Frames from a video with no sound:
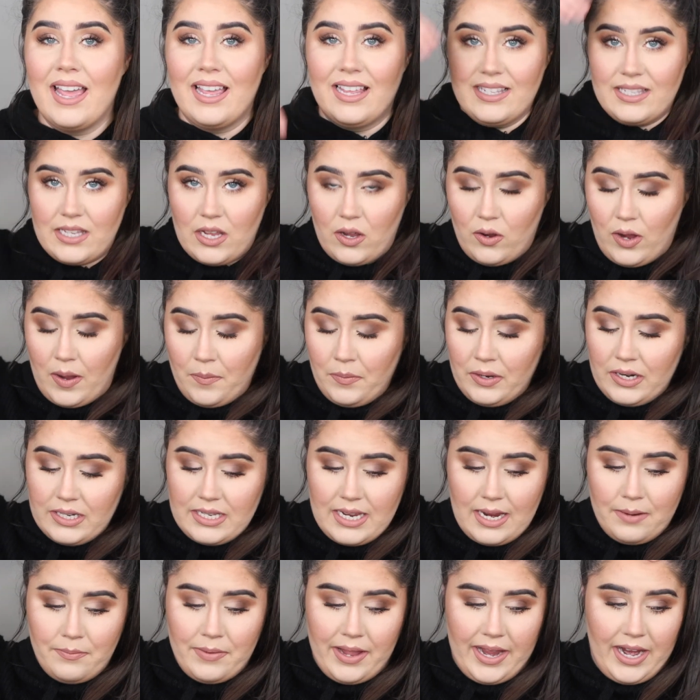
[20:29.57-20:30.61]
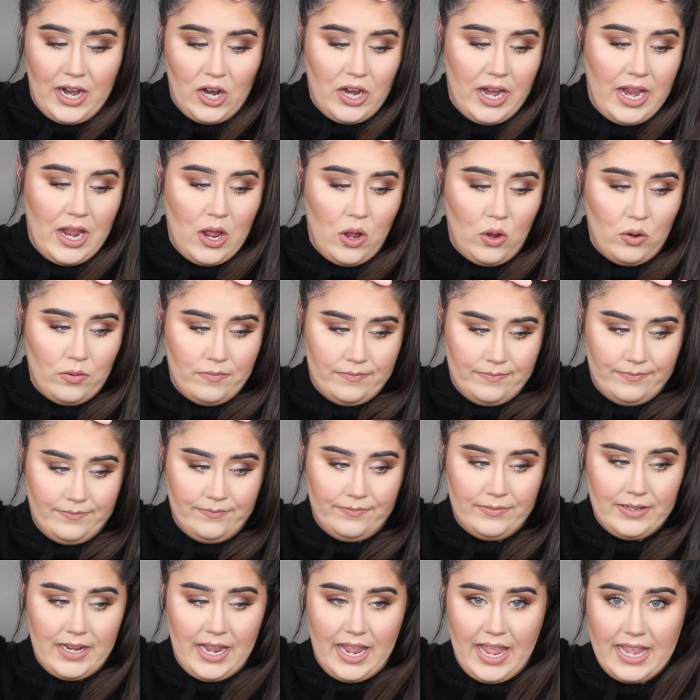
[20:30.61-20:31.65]
So I'm gonna take my hair down
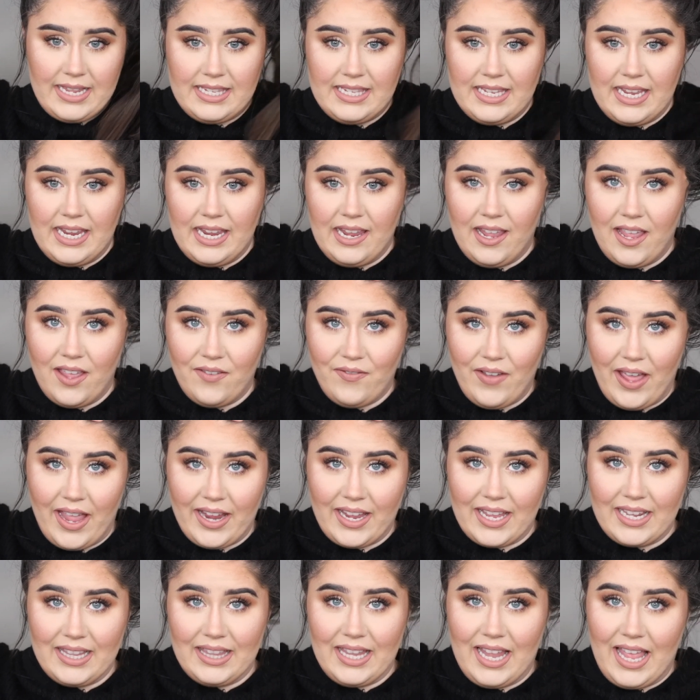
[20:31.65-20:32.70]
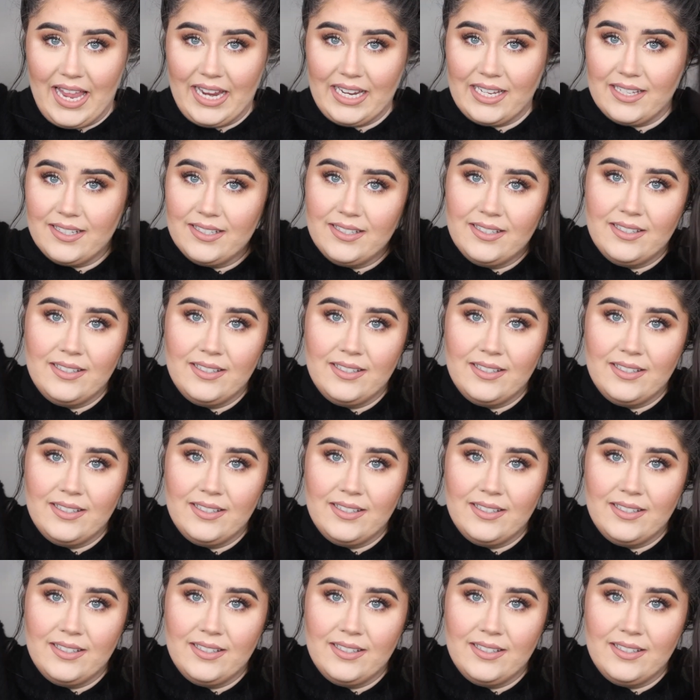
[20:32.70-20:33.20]
and see if I can like